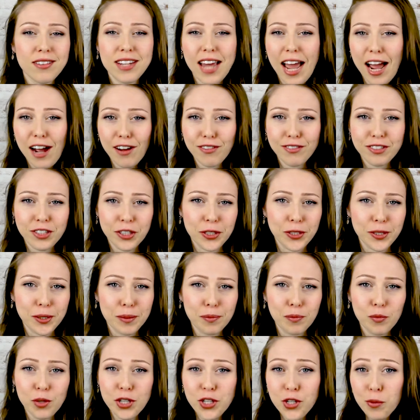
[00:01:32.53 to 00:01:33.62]
half
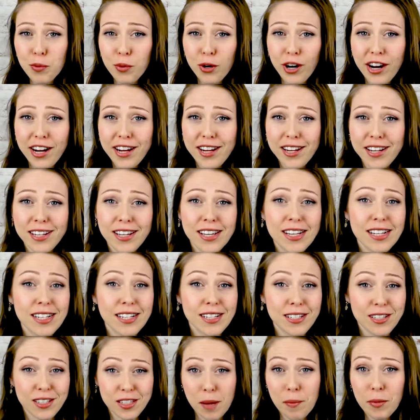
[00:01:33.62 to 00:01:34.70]
term, winter break,
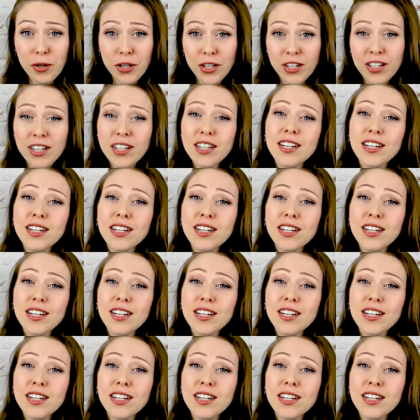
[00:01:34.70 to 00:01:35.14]
summer,